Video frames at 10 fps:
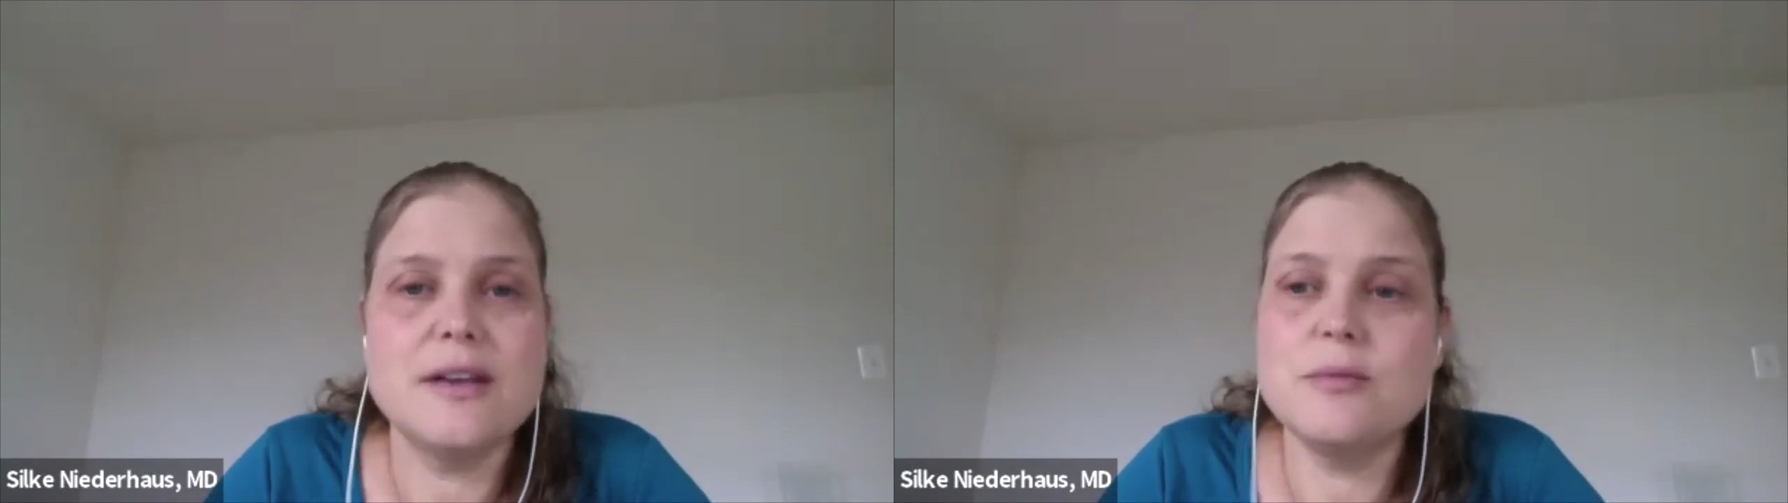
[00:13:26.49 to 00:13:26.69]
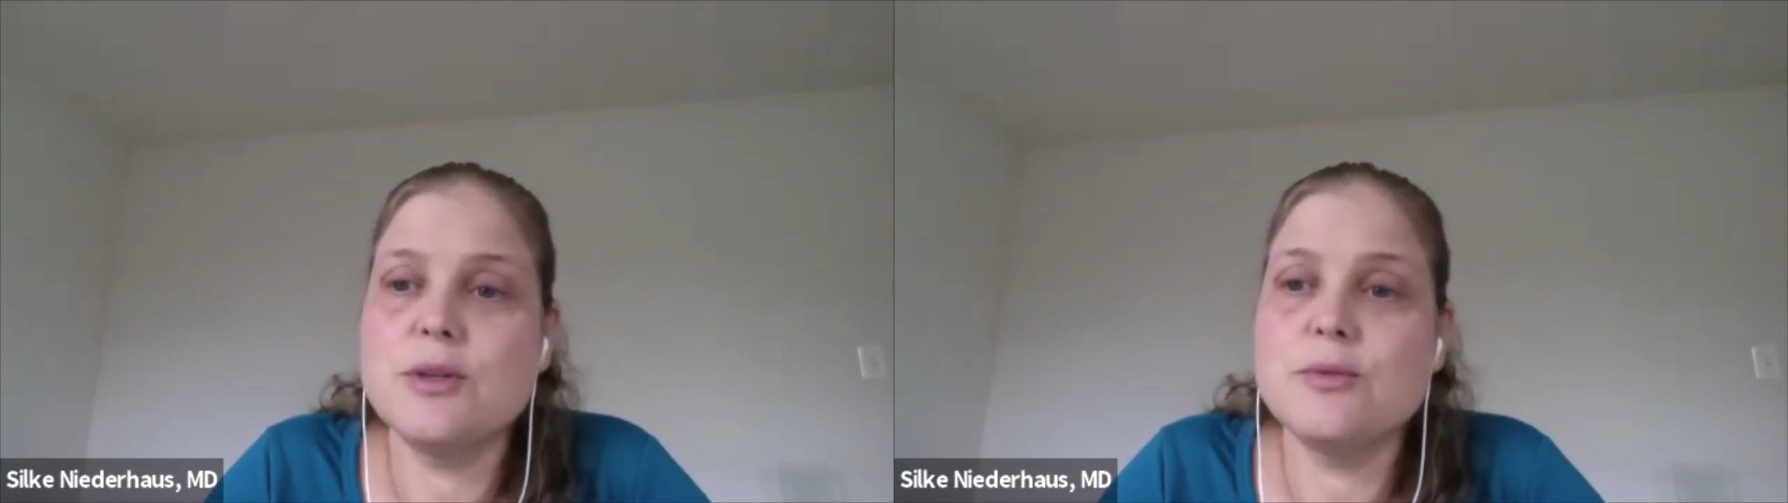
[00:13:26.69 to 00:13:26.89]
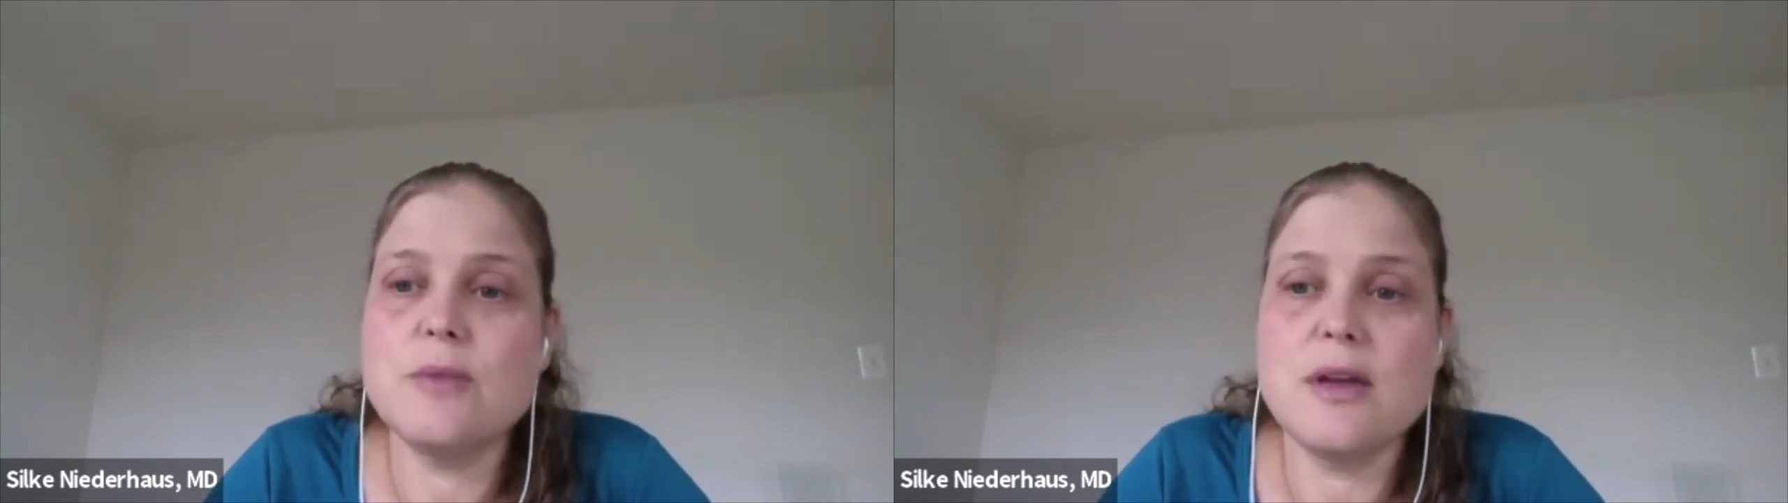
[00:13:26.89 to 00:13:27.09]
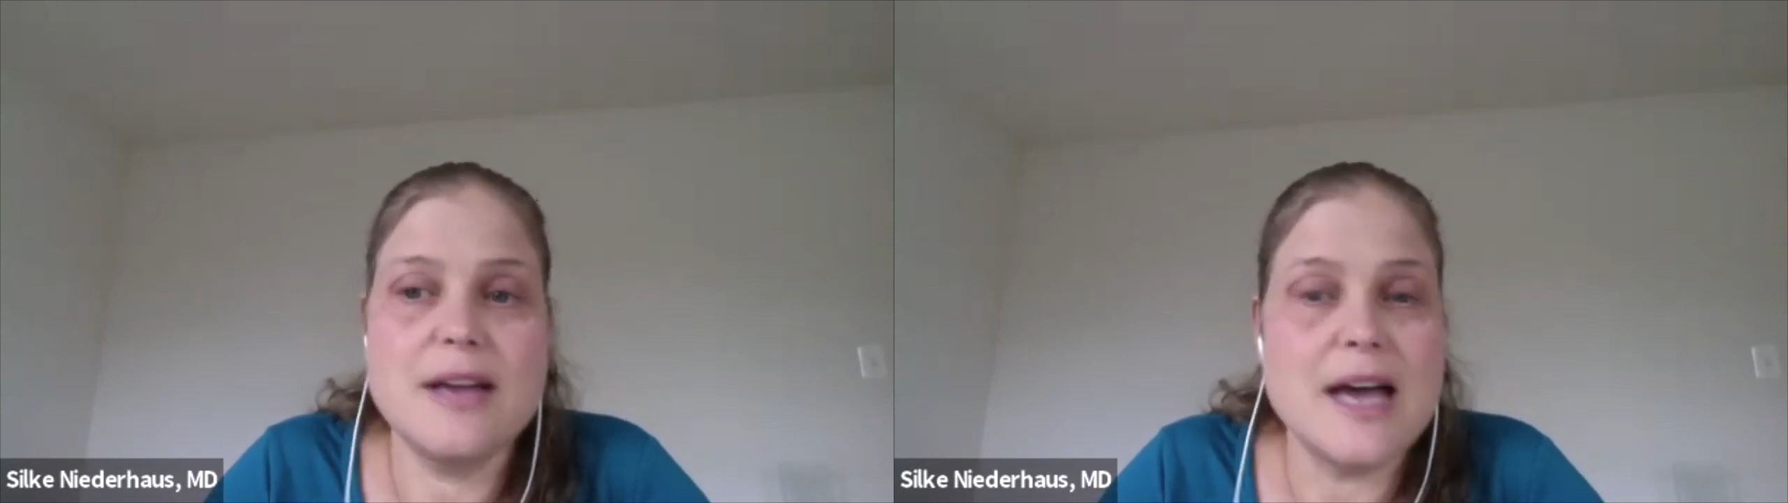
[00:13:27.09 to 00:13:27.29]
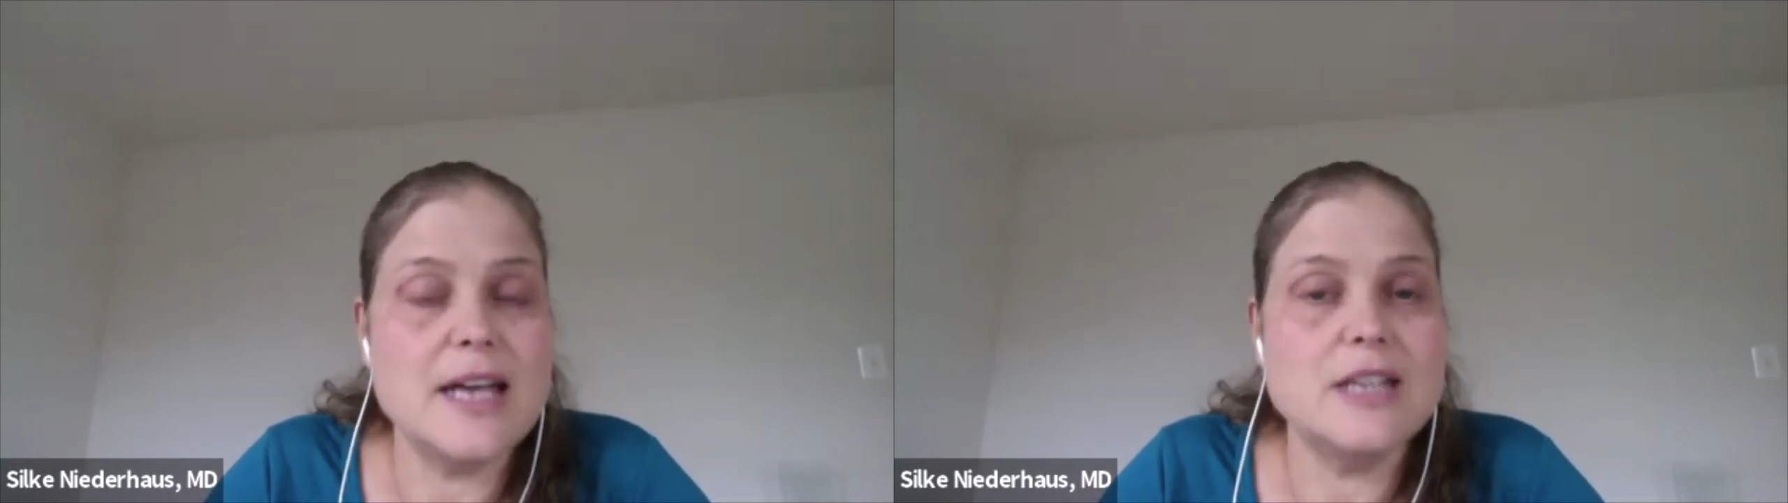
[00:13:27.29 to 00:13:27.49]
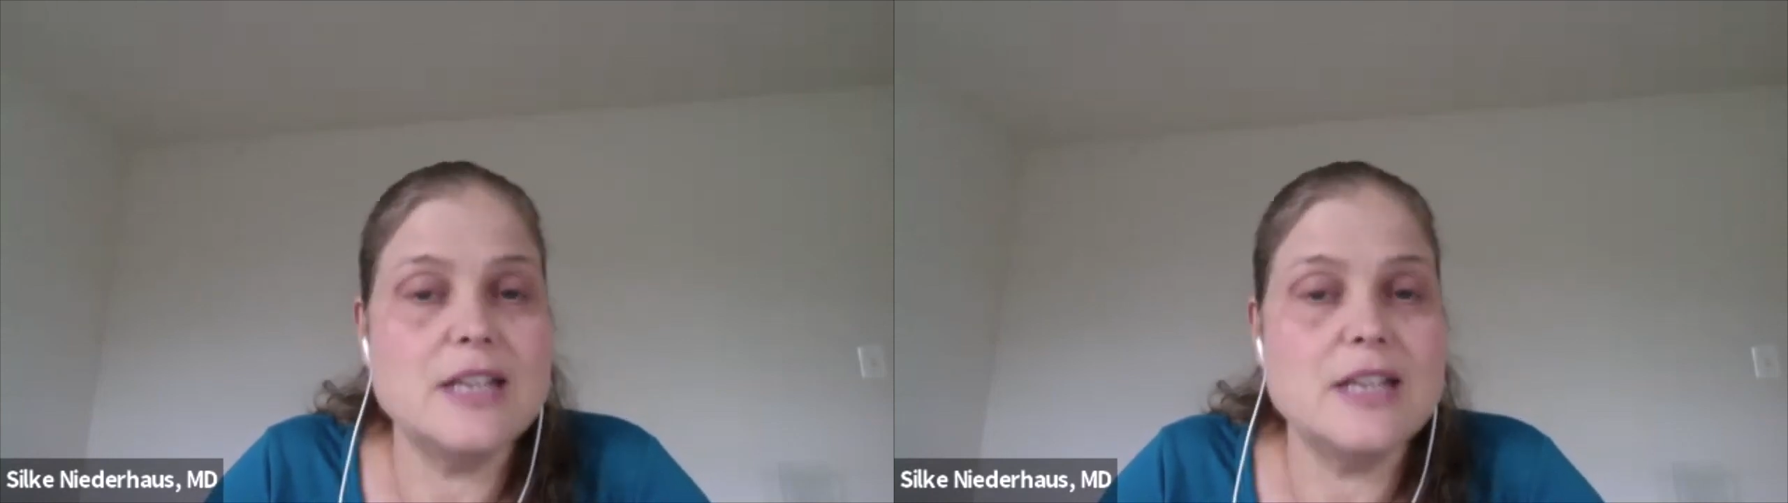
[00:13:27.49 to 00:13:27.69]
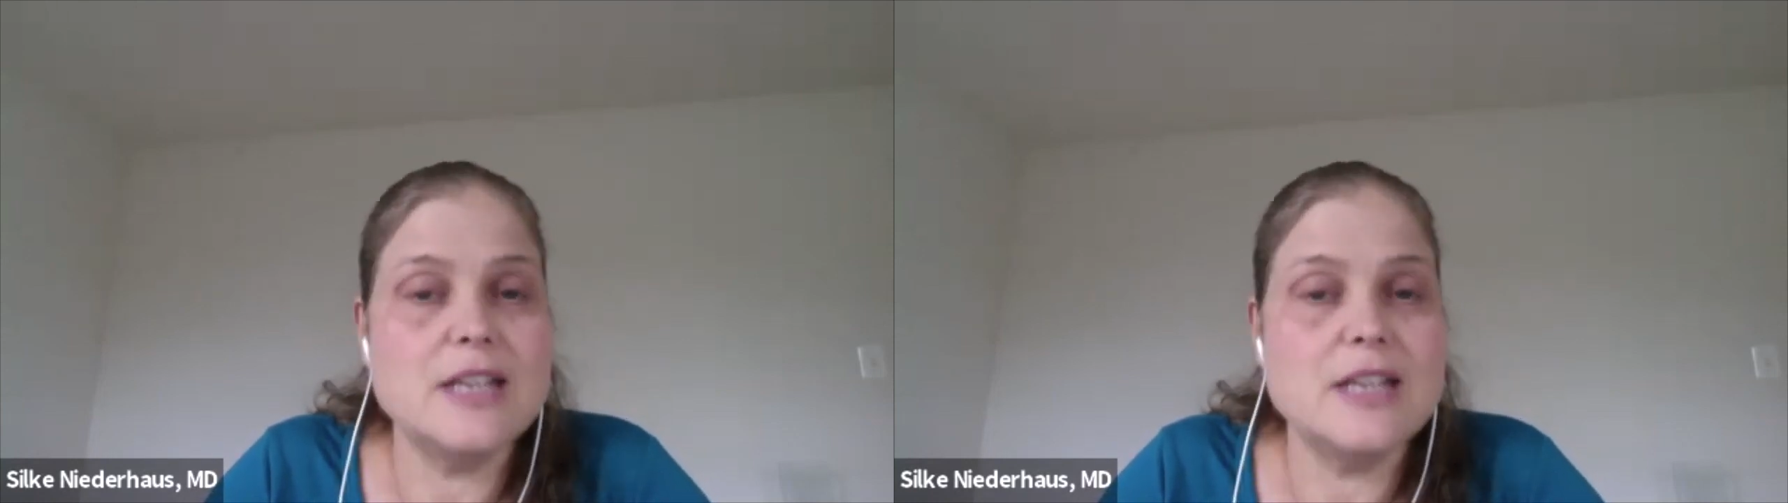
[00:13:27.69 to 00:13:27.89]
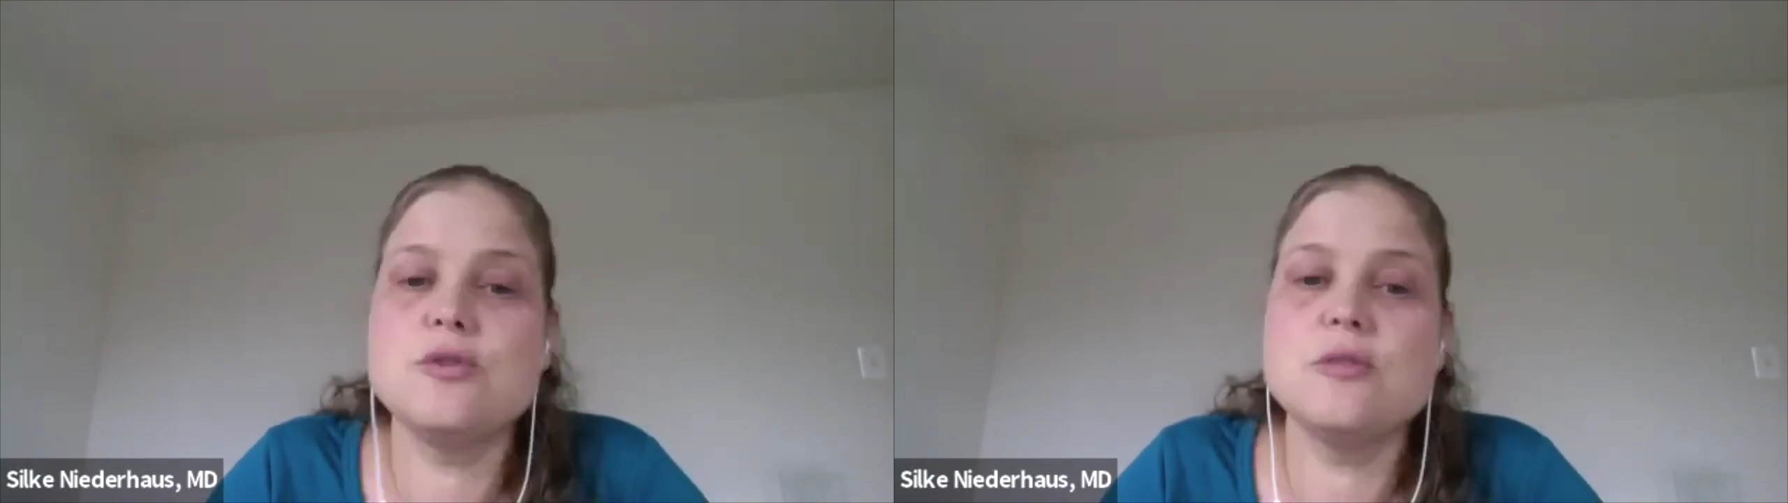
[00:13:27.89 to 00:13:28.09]
they will guide
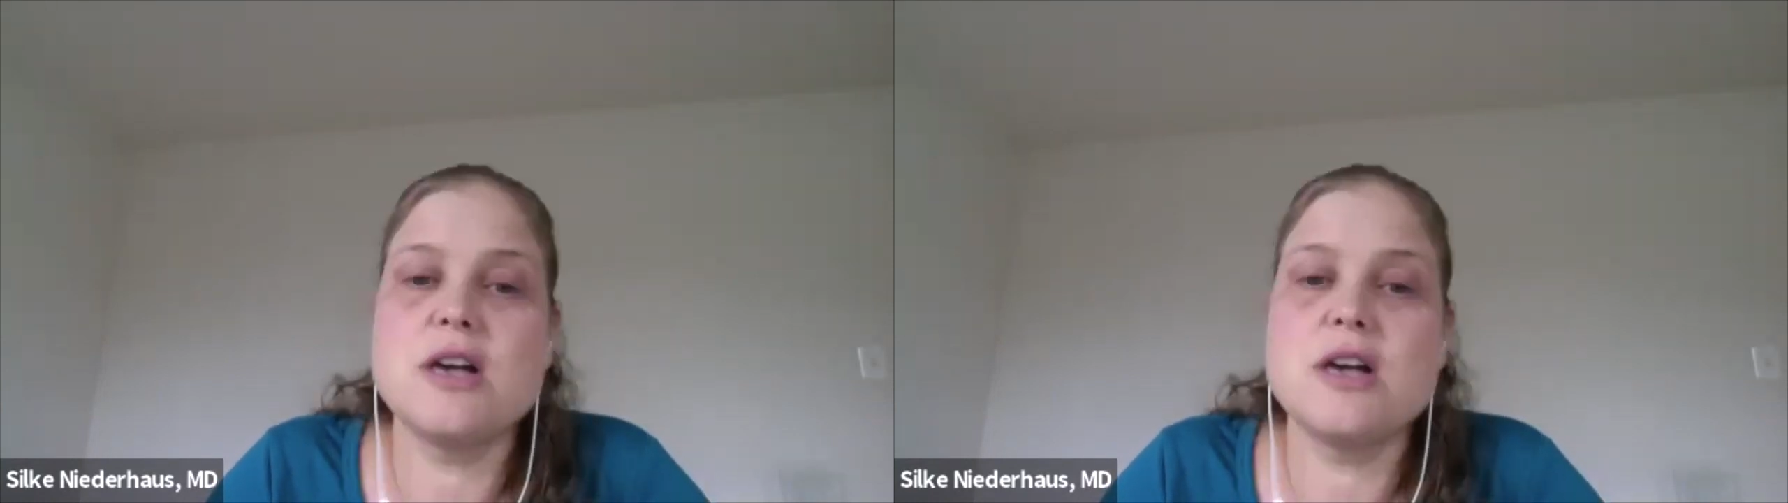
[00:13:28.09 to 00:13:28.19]
you through